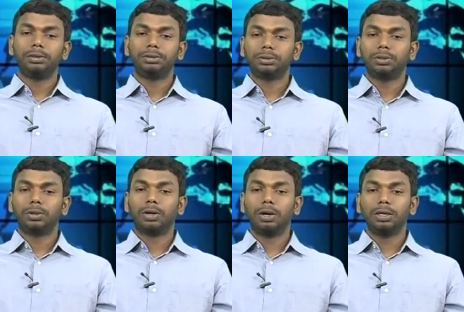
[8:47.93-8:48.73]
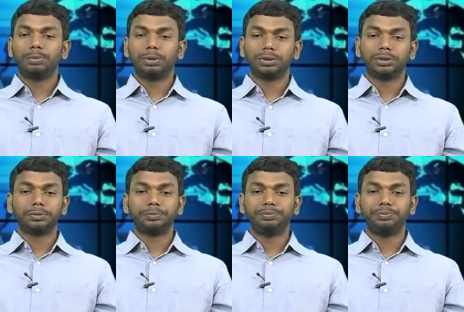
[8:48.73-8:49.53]
So crawling process.
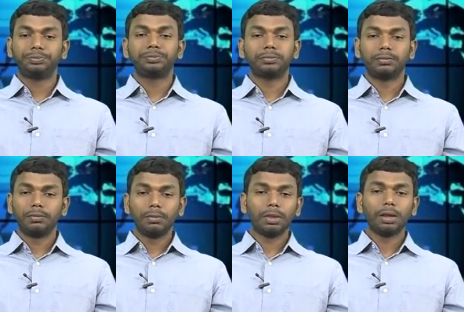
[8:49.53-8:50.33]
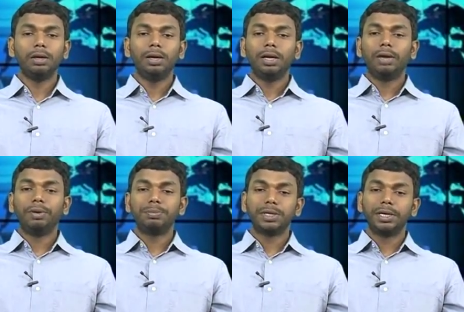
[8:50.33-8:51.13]
A
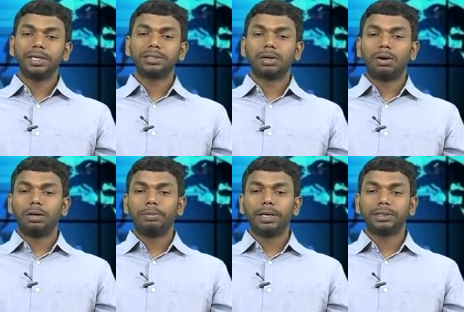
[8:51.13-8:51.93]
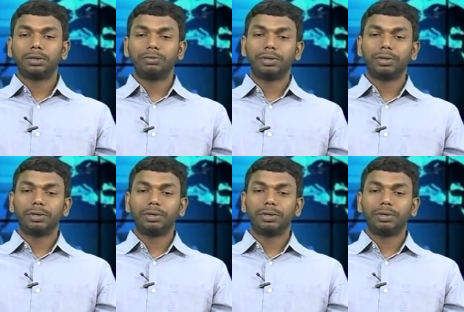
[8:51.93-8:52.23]
website is crawled by a software